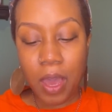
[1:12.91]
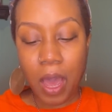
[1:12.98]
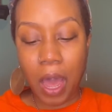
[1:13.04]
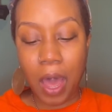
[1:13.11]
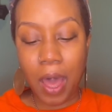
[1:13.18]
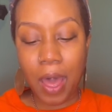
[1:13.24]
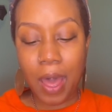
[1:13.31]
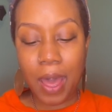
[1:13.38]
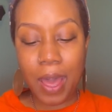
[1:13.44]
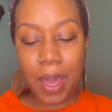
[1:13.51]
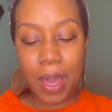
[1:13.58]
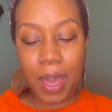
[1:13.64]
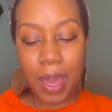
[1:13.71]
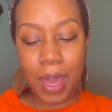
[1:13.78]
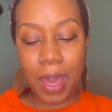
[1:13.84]

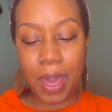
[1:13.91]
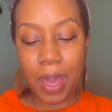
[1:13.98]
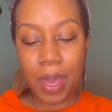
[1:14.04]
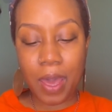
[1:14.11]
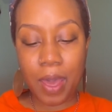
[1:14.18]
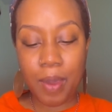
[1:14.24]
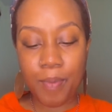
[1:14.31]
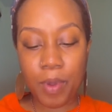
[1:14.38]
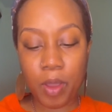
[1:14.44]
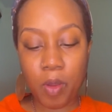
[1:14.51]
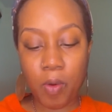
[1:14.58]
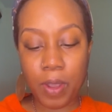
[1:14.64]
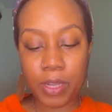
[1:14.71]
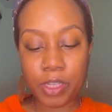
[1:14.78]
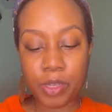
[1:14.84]
I am
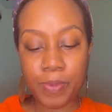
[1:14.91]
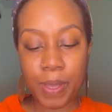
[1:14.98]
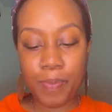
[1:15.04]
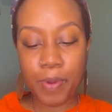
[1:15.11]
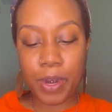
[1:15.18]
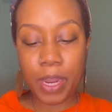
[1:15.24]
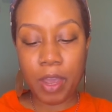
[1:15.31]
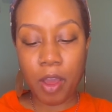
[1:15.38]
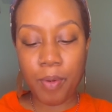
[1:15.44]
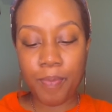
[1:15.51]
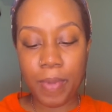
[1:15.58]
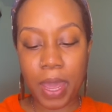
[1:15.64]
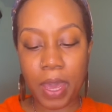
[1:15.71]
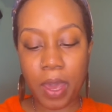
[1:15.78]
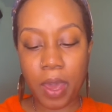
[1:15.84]
going to be putting on
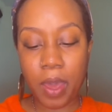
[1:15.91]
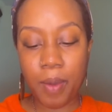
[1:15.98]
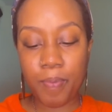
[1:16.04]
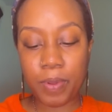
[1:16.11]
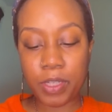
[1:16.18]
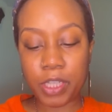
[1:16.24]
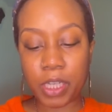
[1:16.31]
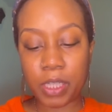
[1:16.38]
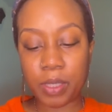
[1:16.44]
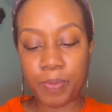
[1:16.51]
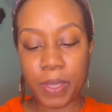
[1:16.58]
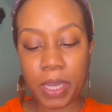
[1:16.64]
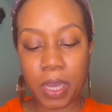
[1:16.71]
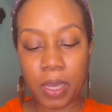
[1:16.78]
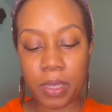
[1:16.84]
makeup just
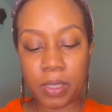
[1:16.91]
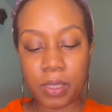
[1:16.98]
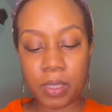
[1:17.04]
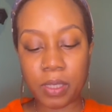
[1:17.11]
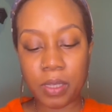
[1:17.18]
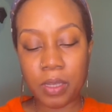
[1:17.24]
because